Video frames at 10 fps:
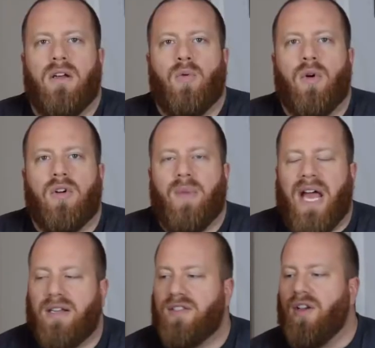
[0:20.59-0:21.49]
Welcome
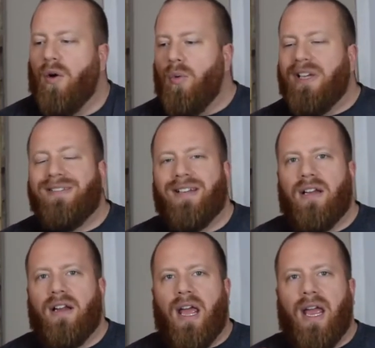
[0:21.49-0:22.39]
back. So we
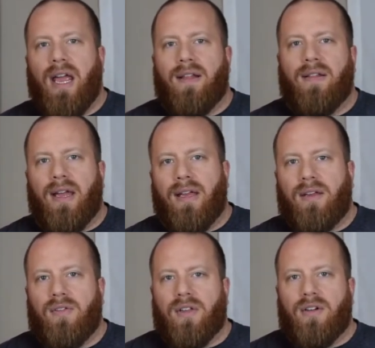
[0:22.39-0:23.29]
did a
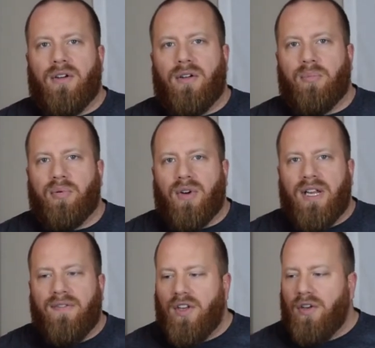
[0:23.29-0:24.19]
like little
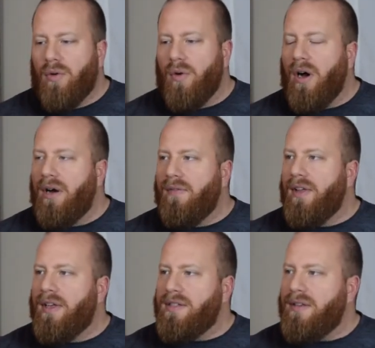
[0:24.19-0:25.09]
preview of
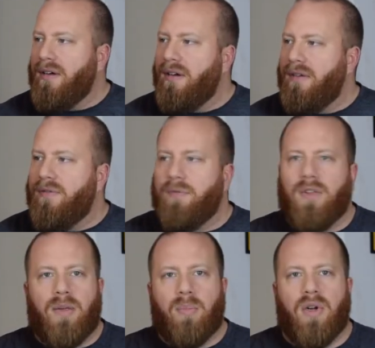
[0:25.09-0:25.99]
this, of
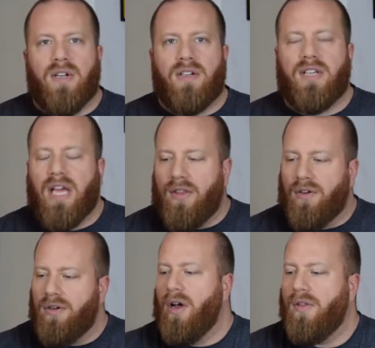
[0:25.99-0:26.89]
like putting it together
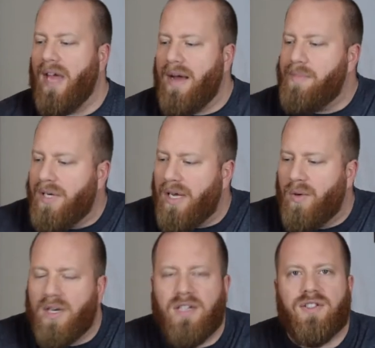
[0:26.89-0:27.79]
and all that, but I
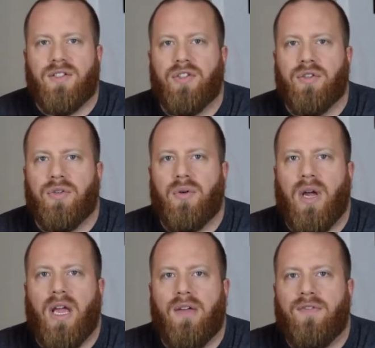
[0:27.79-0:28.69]
wanted to do
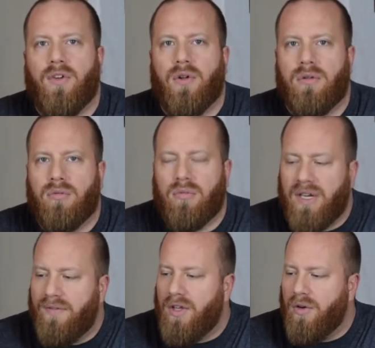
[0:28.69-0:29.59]
a full
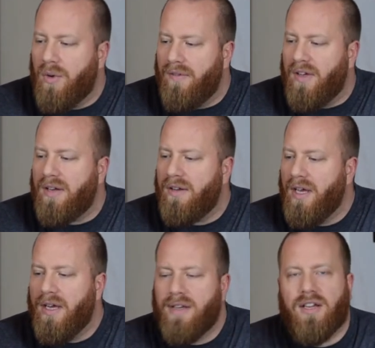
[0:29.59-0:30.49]
review of it,
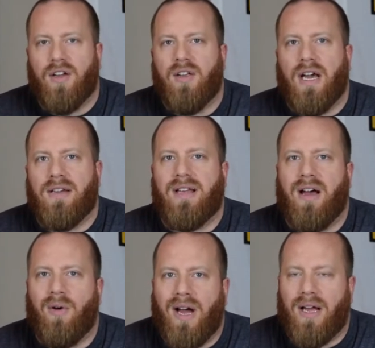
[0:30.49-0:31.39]
tell you guys
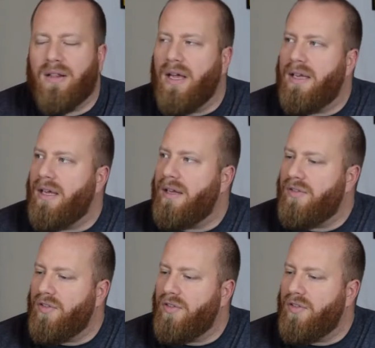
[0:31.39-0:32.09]
how I like it.